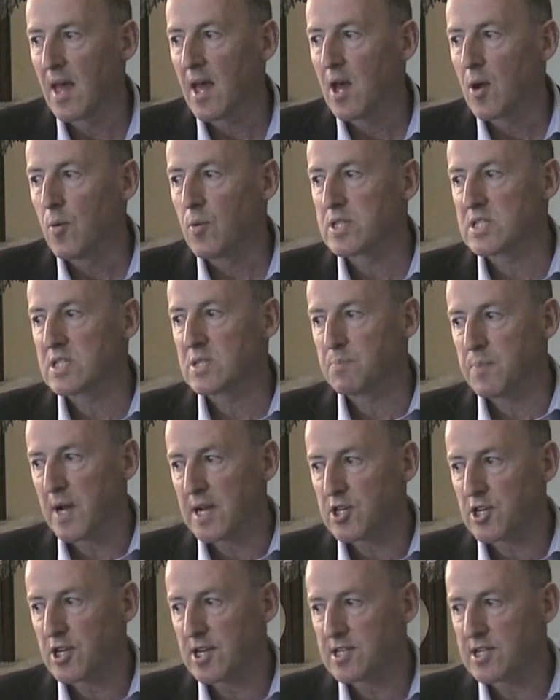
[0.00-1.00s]
with
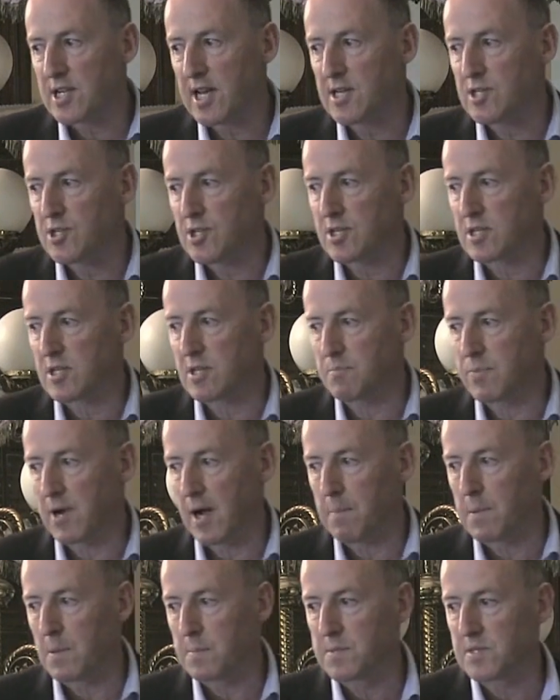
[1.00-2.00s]
special attention to the
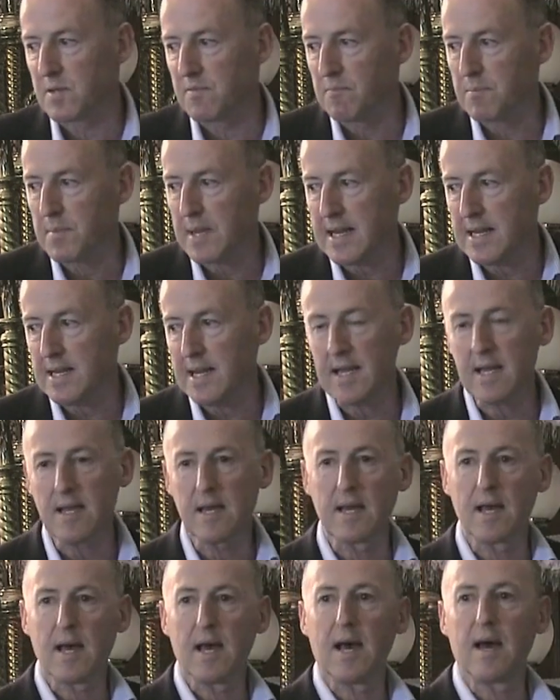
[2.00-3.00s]
problems of meaning
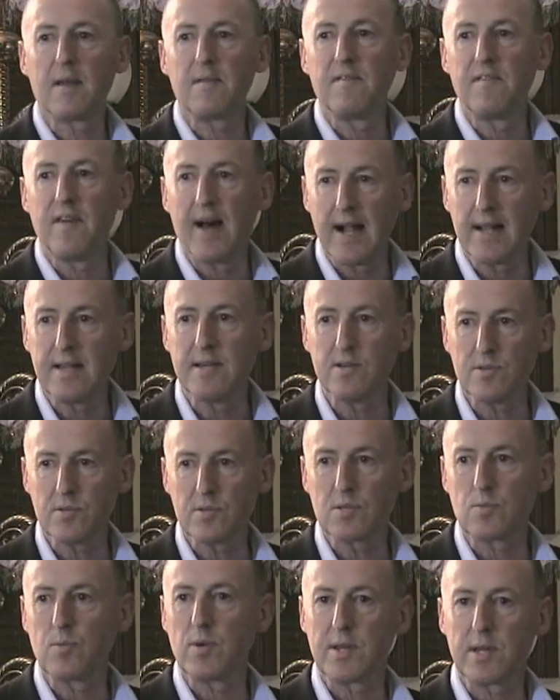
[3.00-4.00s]
and
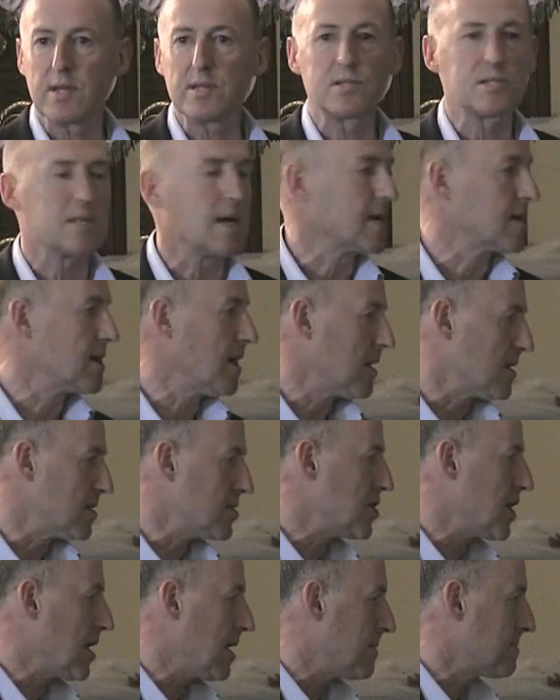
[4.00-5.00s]
values within
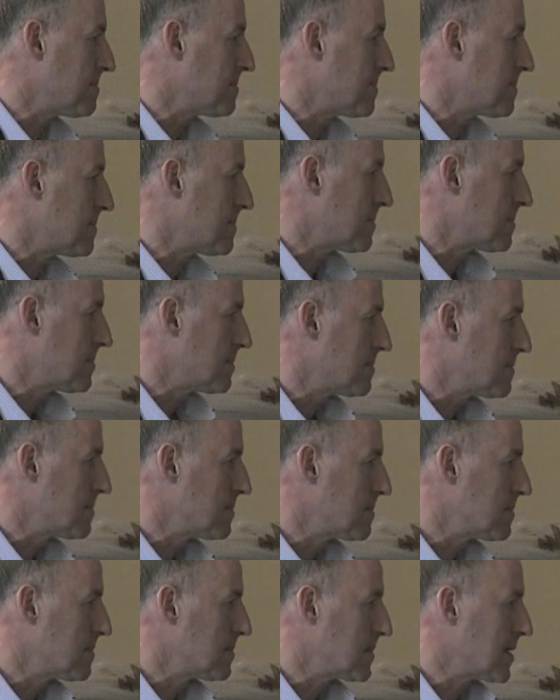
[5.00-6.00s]
psychology.
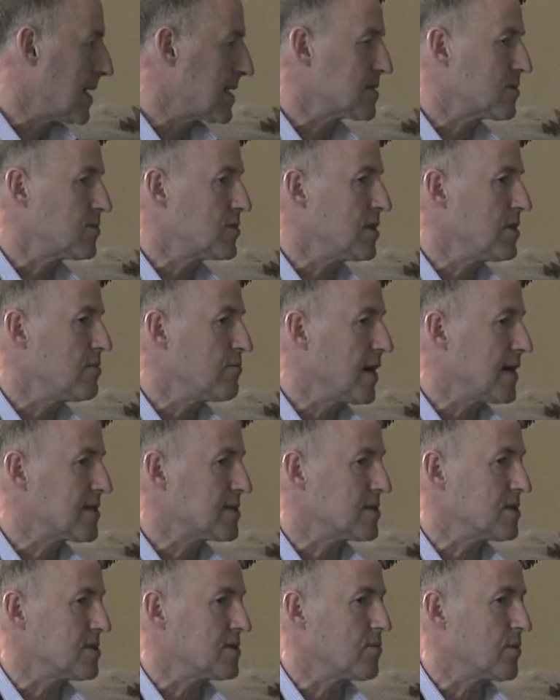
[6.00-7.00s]
That's what he
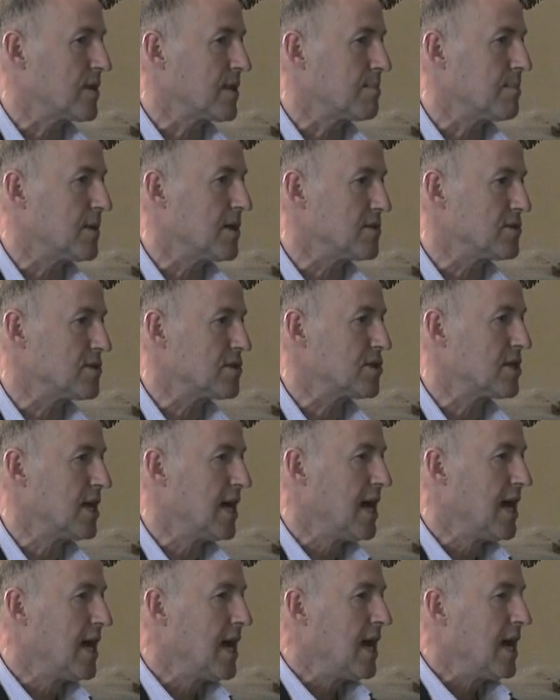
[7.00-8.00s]
wrestled with most.
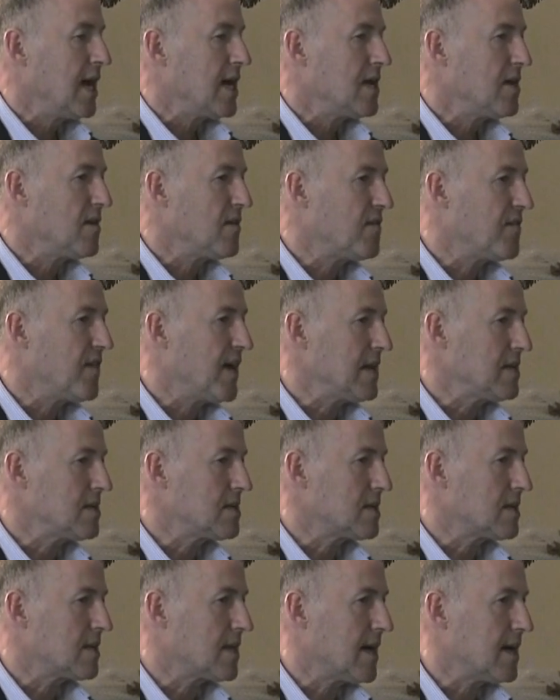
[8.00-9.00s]
He
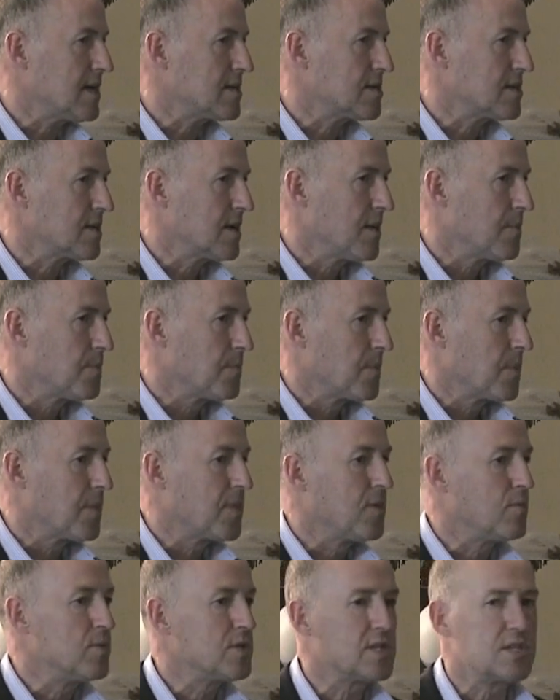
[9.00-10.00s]
felt that
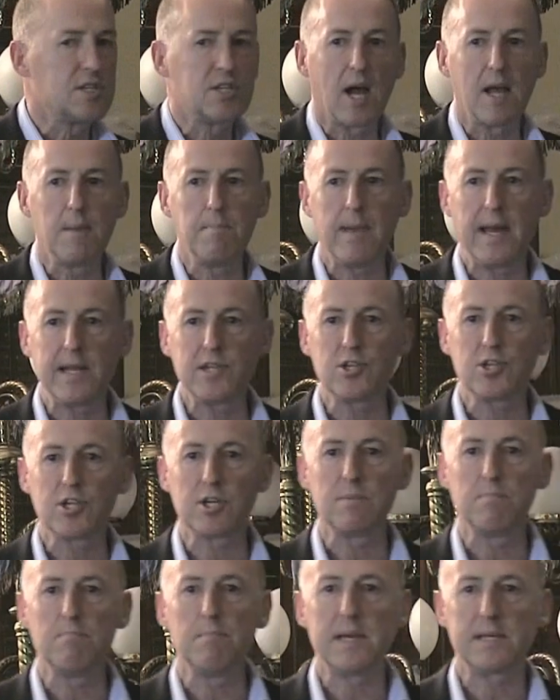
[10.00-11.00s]
there was a
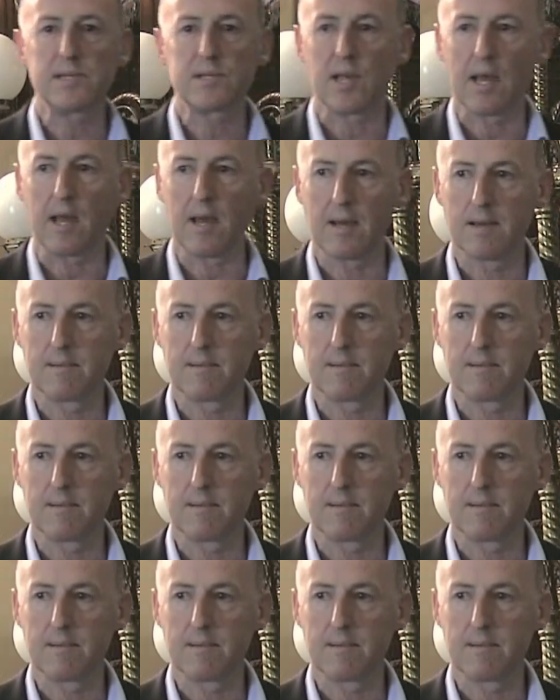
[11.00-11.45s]
dimension missing